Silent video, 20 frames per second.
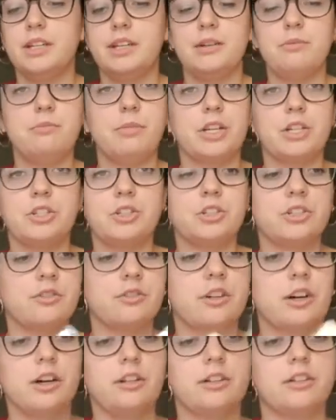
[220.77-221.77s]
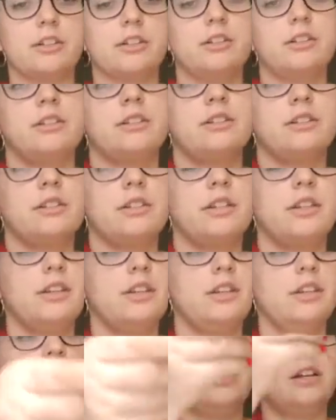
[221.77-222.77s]
mixture of colors.
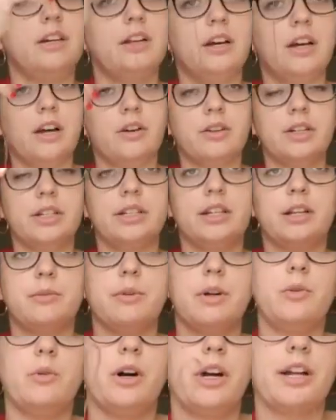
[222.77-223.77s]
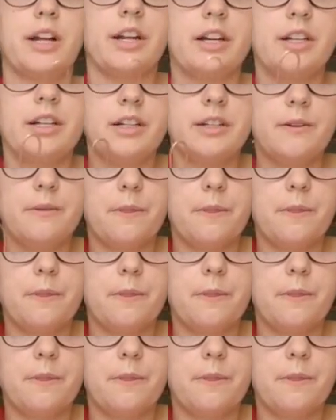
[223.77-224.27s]
I'm going to take my wire,